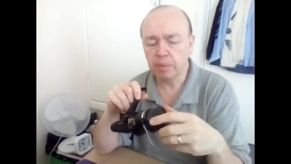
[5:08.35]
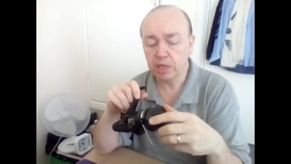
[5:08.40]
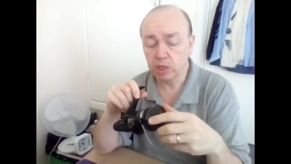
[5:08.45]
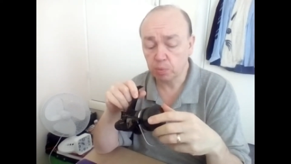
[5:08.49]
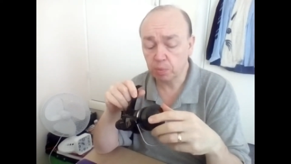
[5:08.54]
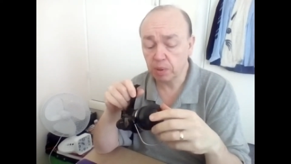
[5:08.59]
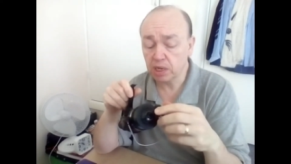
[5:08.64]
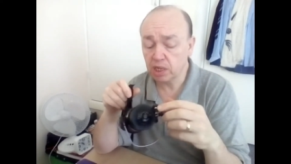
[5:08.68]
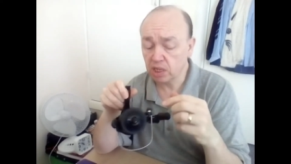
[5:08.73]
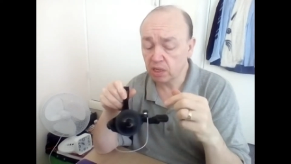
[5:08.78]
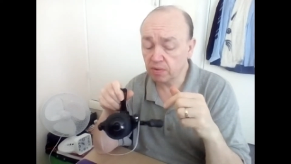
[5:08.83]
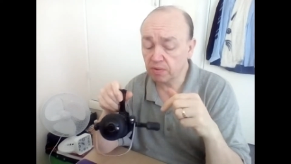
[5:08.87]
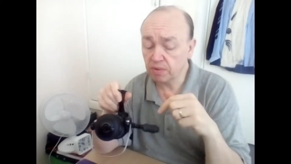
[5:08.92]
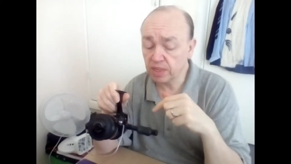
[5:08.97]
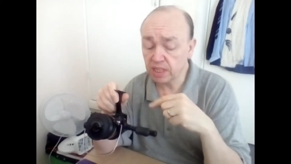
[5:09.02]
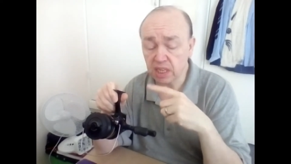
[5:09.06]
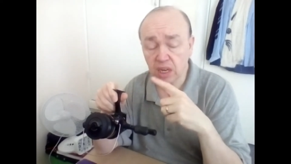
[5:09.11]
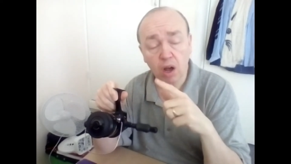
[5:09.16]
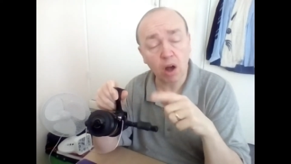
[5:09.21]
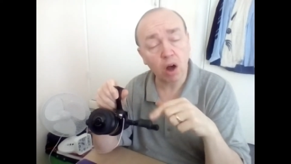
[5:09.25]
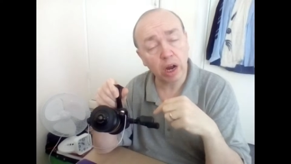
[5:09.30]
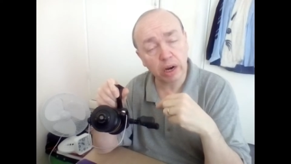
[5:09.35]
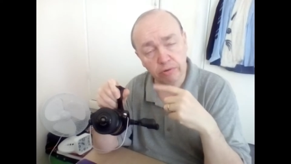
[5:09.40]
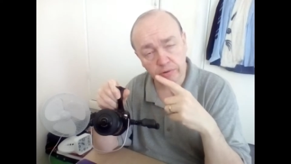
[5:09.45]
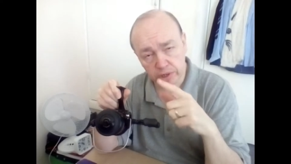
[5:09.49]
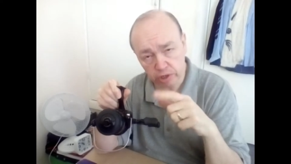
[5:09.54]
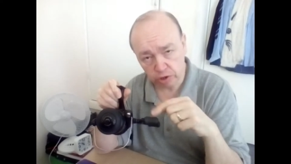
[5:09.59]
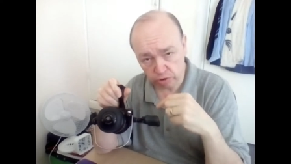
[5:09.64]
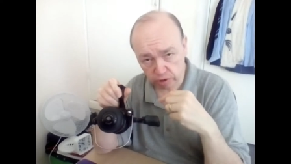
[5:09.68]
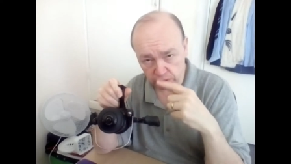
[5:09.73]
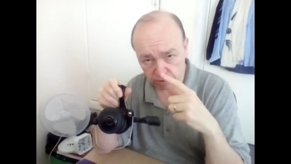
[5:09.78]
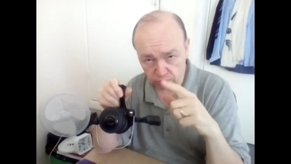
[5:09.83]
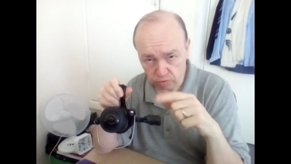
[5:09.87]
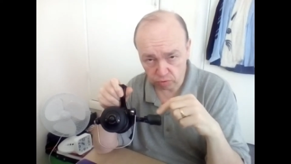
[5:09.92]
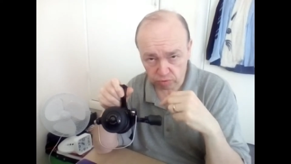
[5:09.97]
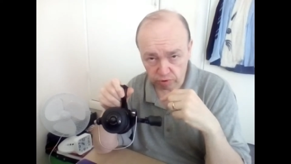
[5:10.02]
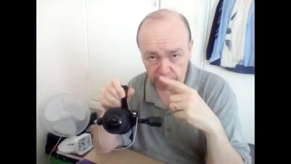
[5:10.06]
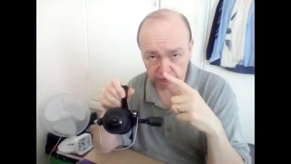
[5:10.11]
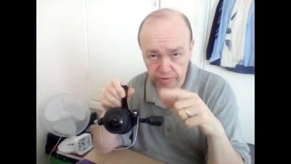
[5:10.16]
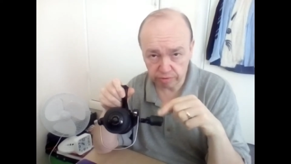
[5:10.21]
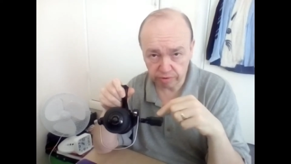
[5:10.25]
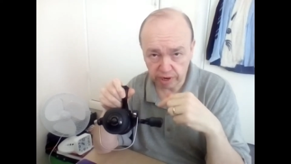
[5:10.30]
especially if it's a high retrieval
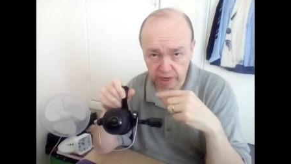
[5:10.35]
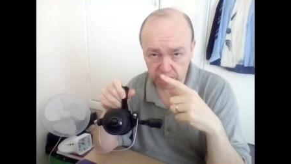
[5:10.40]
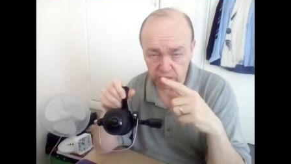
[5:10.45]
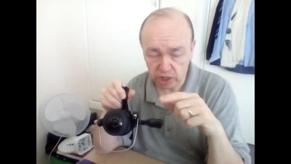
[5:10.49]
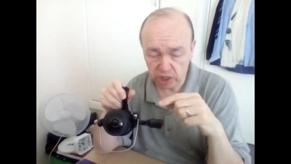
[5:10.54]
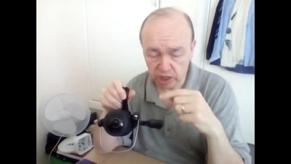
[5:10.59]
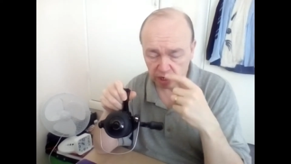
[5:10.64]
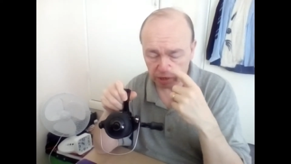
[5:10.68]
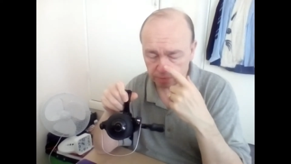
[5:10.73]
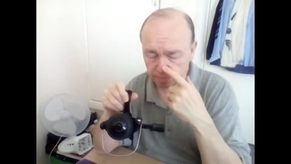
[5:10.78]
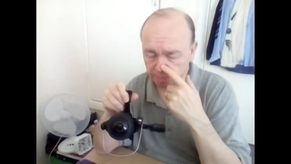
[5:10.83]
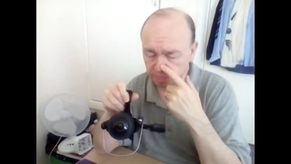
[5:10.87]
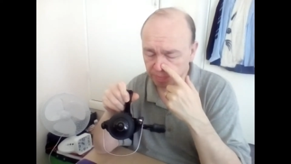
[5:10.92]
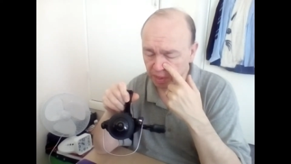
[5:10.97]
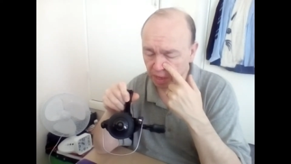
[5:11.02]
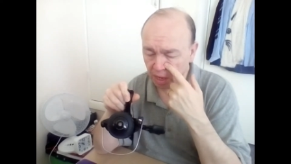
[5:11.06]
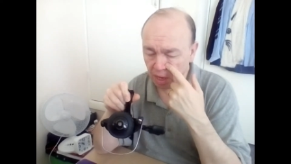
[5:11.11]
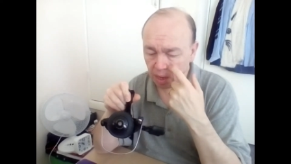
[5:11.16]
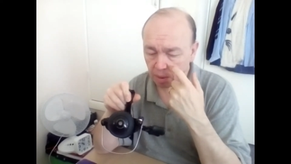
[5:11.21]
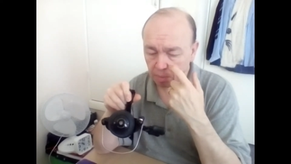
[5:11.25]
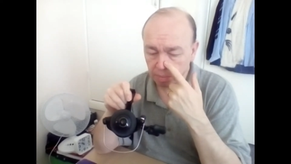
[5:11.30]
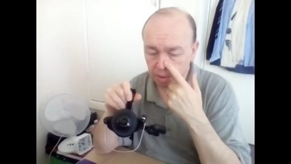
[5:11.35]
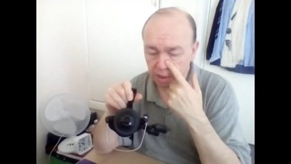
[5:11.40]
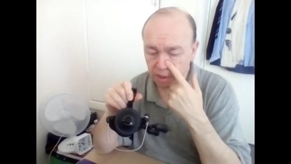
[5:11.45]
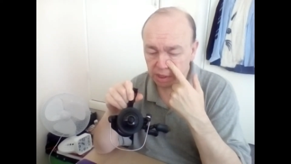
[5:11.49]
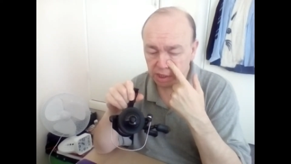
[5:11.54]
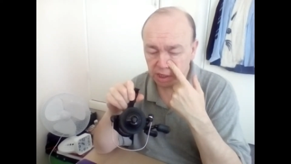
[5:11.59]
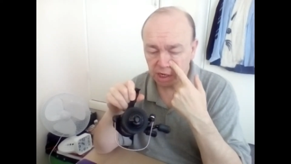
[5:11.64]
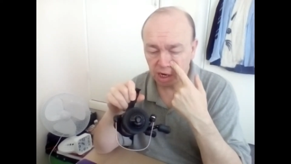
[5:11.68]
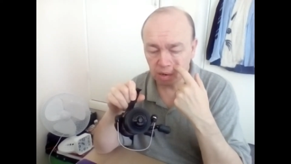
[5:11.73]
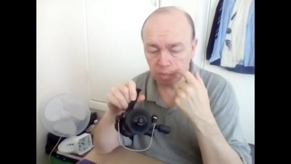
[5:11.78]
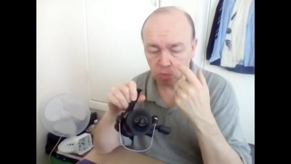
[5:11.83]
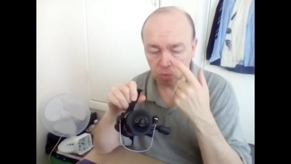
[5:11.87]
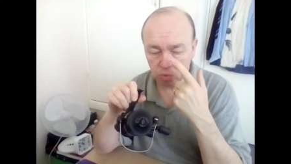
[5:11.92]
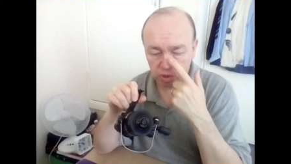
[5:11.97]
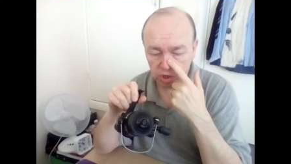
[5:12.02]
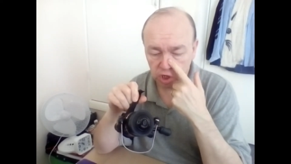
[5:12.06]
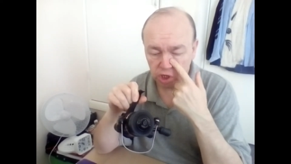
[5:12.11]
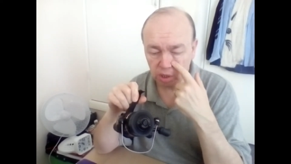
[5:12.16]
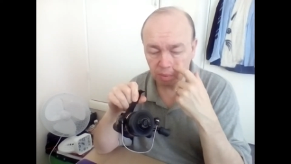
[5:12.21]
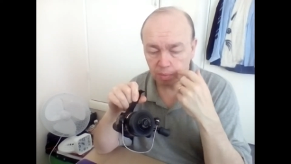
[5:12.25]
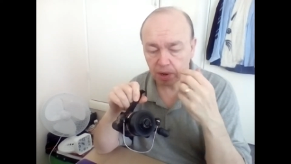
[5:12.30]
rate ratio. But
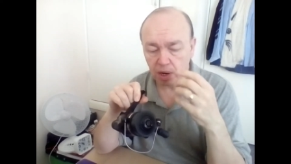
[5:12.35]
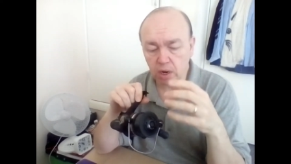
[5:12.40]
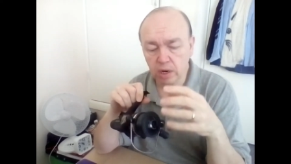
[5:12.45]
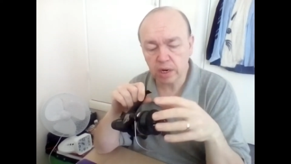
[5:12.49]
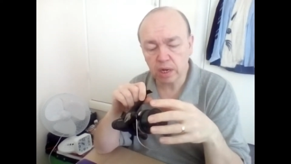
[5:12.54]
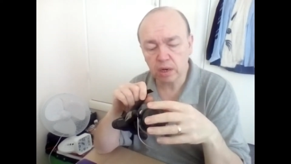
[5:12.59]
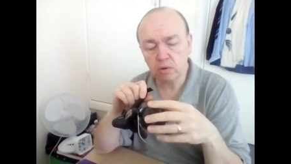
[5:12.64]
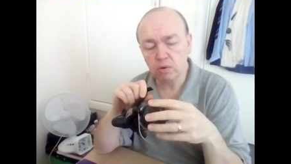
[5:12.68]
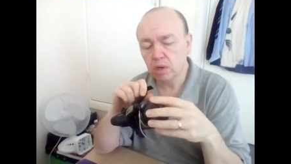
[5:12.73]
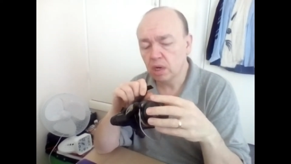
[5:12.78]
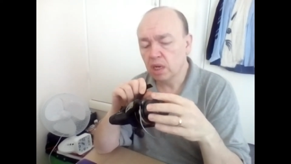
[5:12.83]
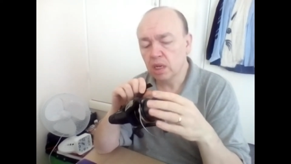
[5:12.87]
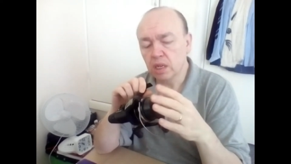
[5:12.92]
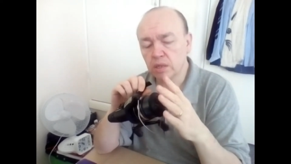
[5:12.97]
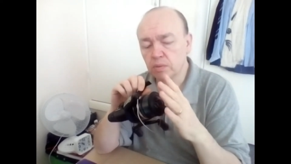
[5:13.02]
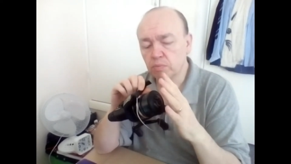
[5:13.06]
with Shimano,